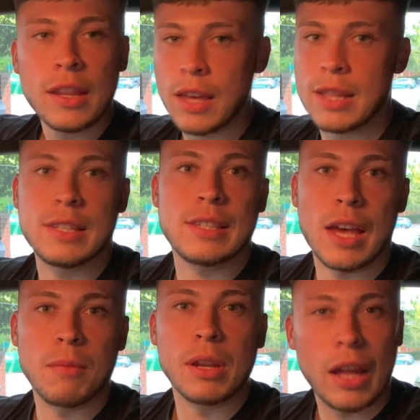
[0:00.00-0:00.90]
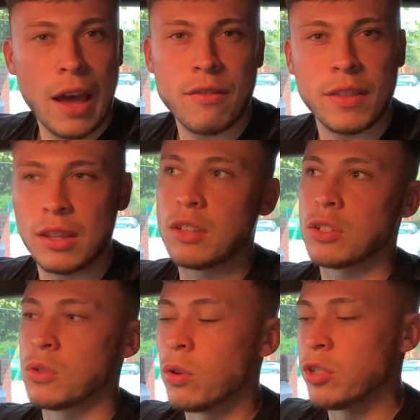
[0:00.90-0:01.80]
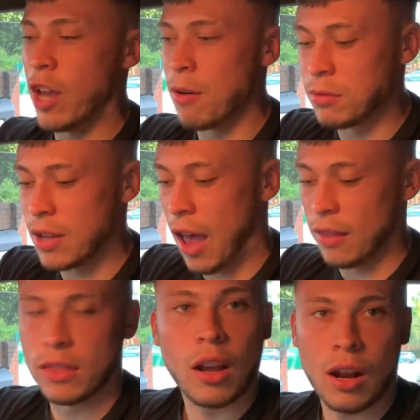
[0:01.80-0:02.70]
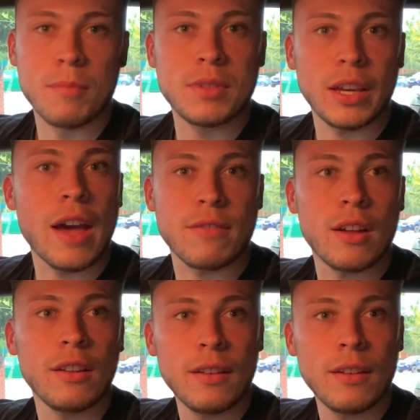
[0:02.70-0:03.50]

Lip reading: the entertainment, like everything that just sort of gels the club together.